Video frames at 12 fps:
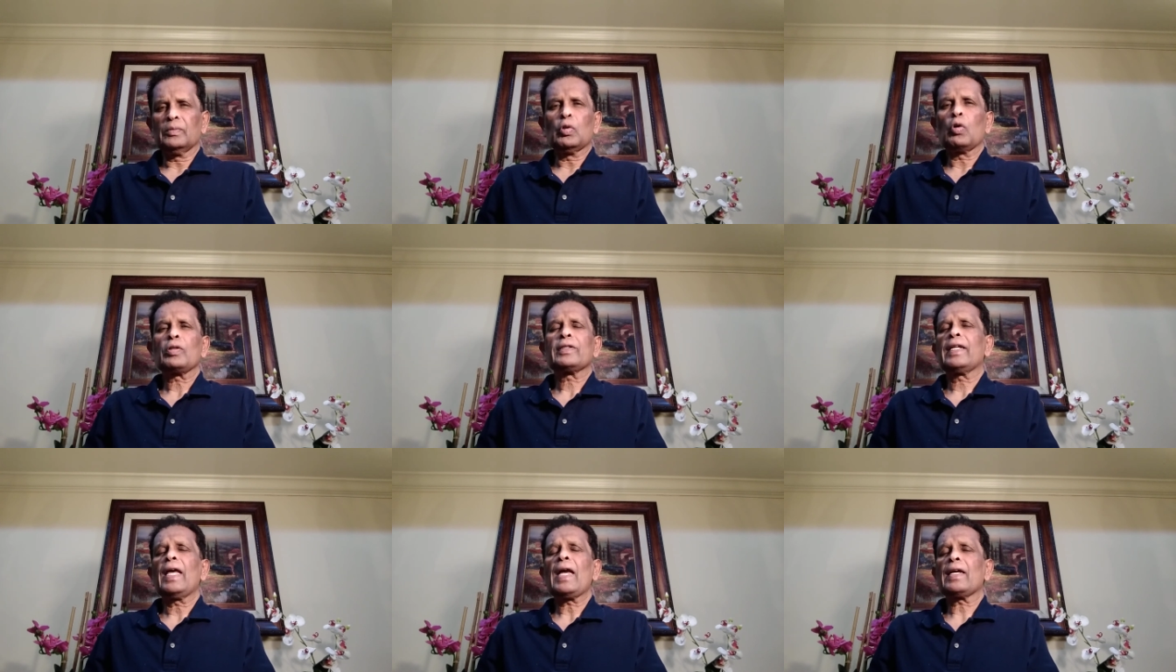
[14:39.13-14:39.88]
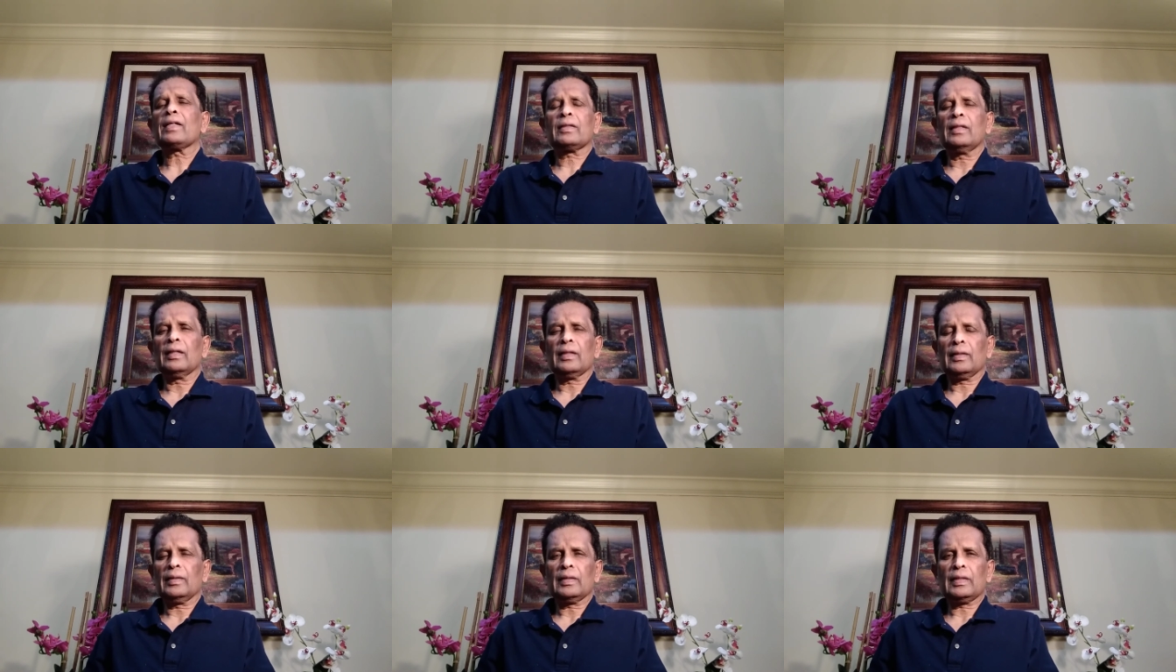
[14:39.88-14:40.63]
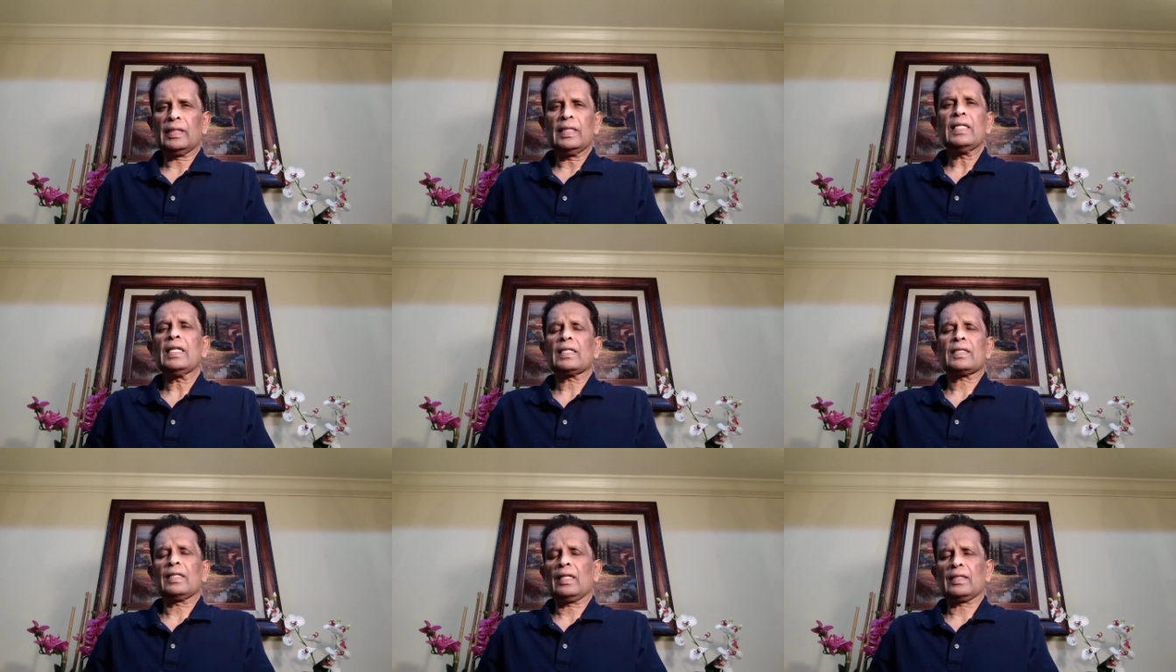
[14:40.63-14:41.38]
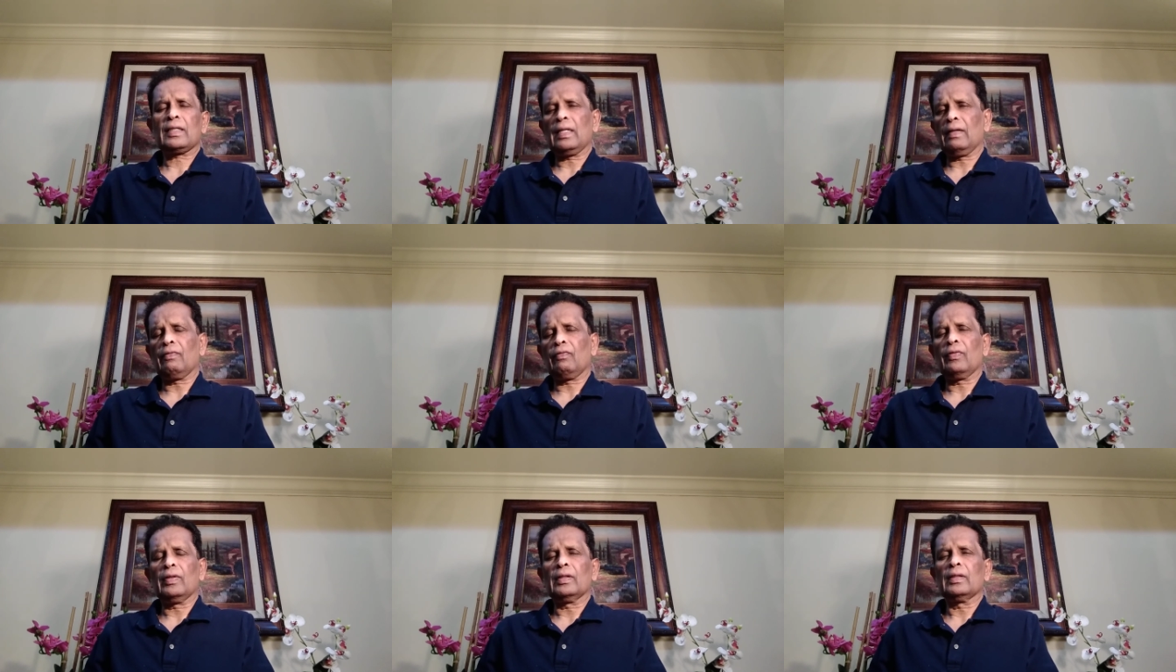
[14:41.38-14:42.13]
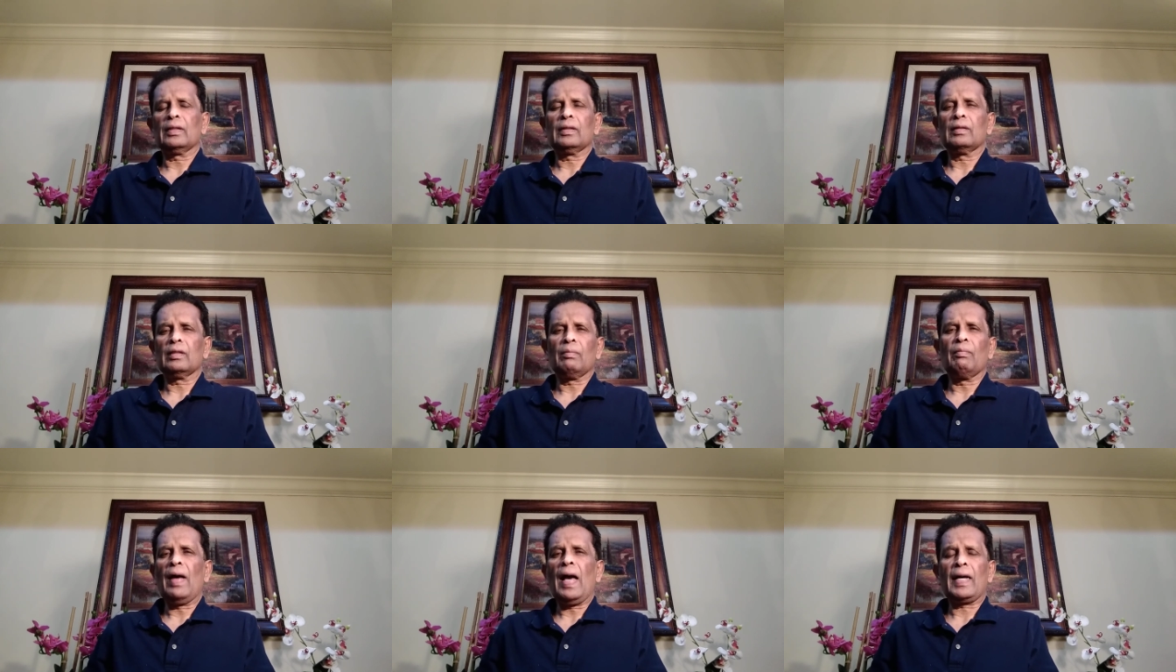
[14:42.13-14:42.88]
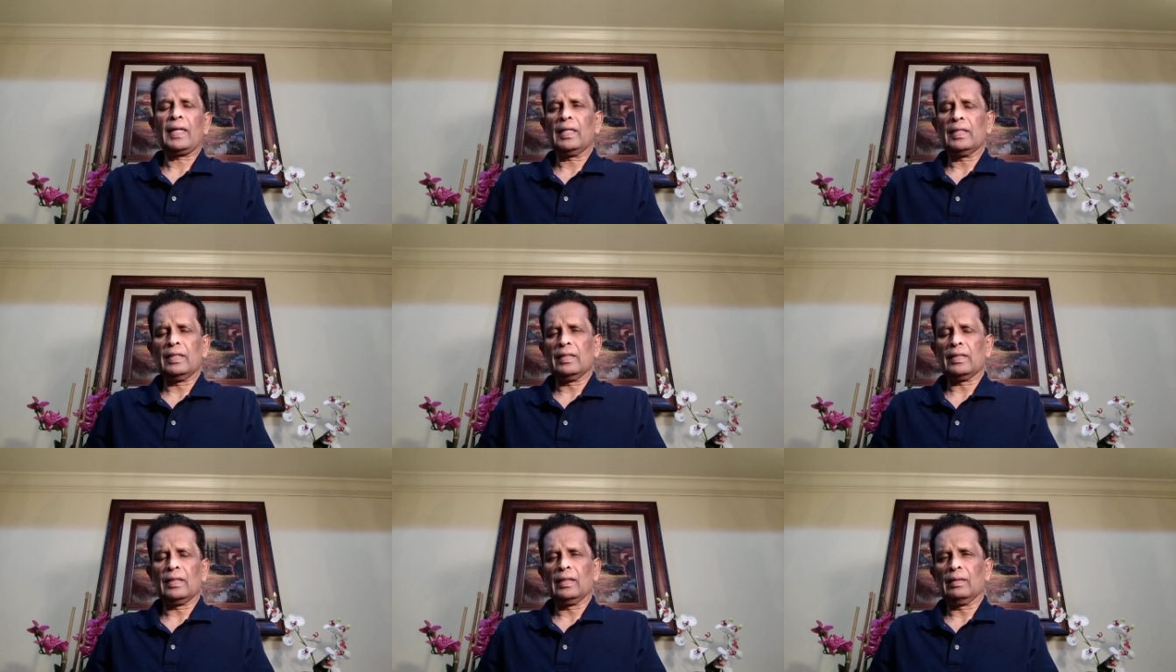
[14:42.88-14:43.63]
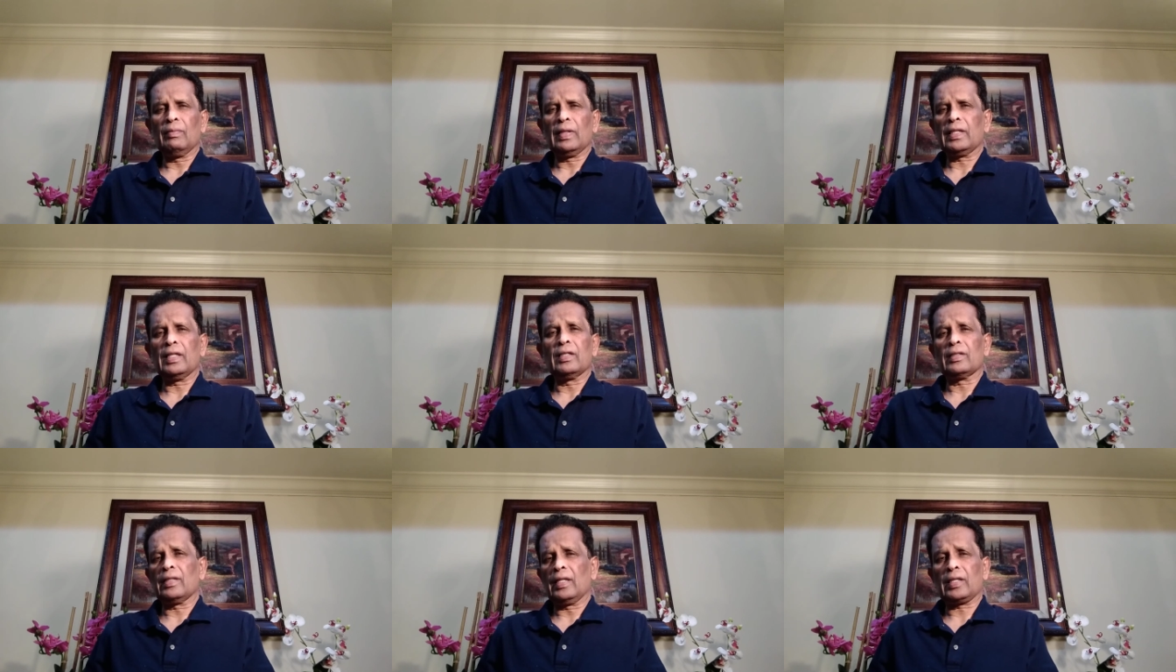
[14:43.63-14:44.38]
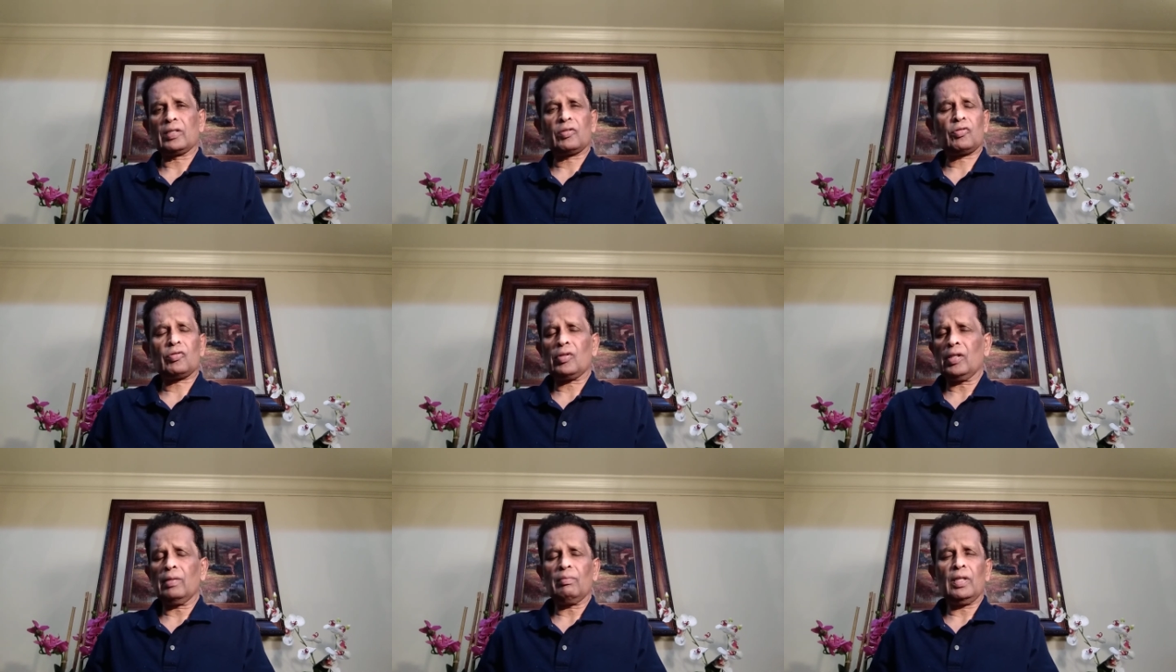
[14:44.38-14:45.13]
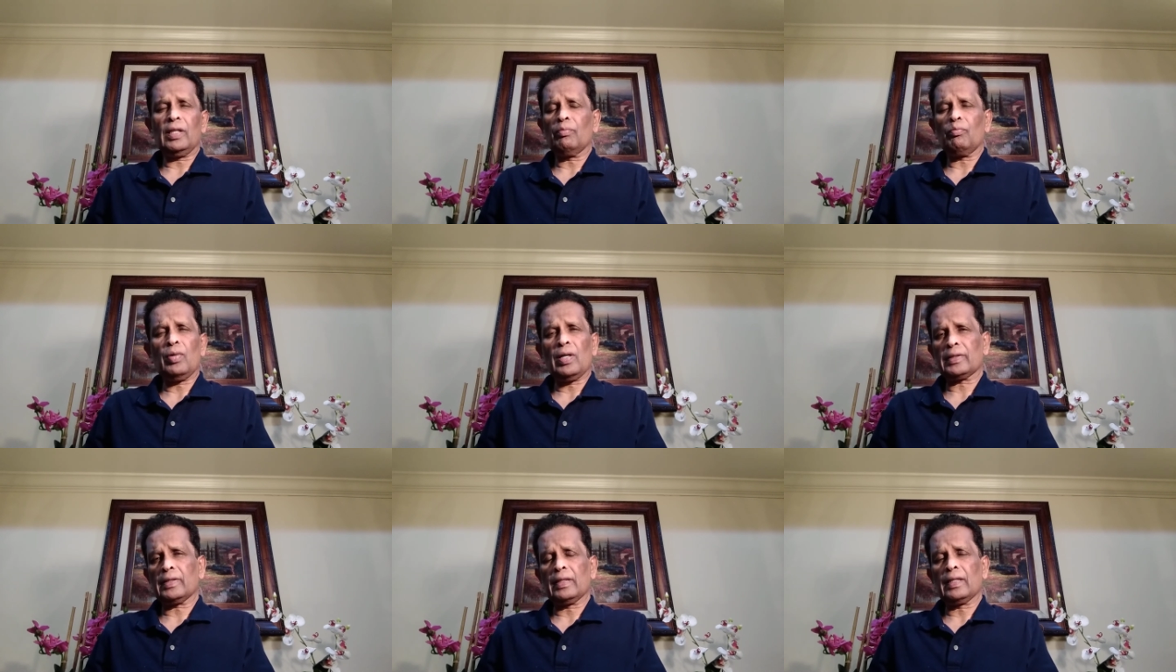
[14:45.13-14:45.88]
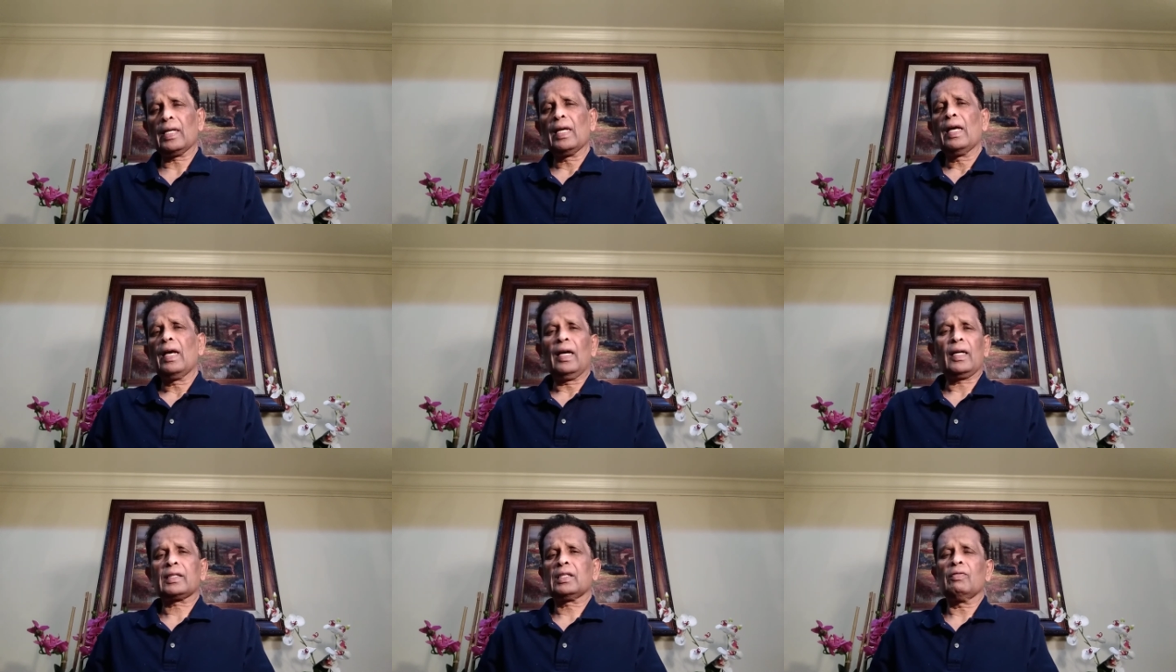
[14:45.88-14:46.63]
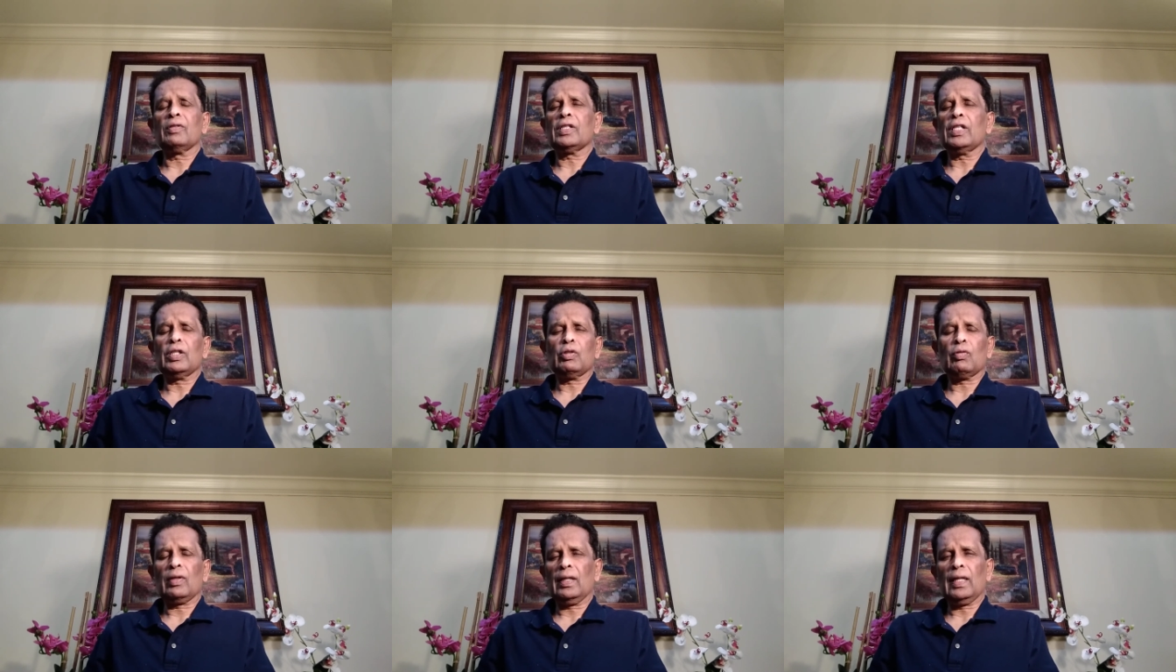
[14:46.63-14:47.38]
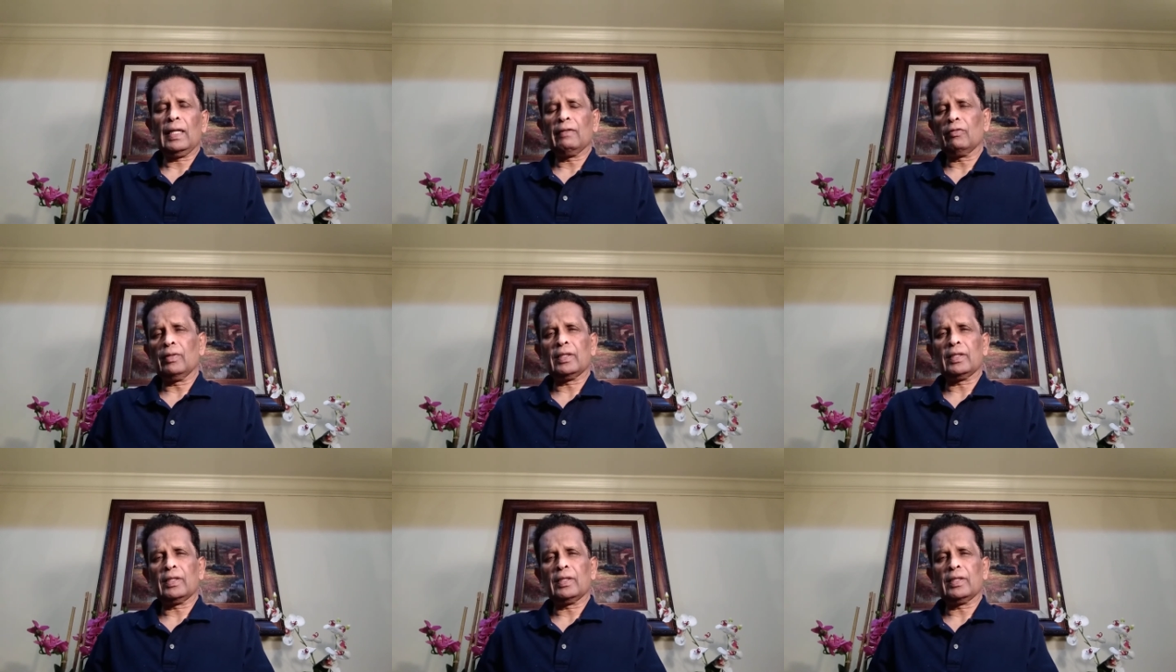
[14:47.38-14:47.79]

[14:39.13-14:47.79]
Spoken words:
don't take the seriousness of marriage, but it is an extremely important activity in your life.